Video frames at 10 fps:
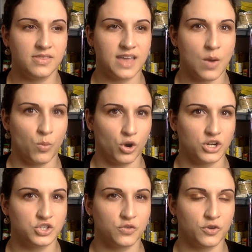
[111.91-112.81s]
that
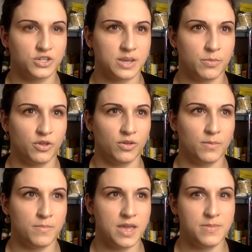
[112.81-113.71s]
worked. So, for example,
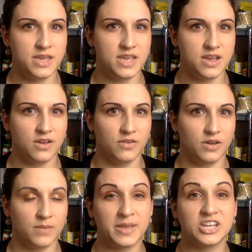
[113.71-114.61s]
maybe
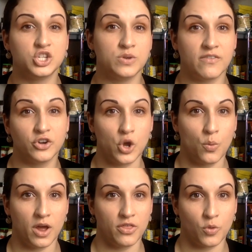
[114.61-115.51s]
uh, because you never know
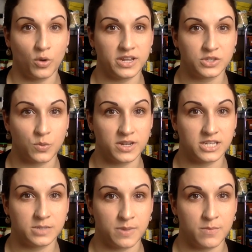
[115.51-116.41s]
what authority is going
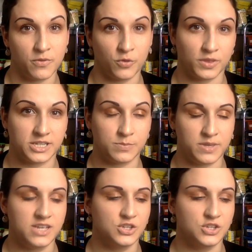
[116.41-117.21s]
to speak before they speak.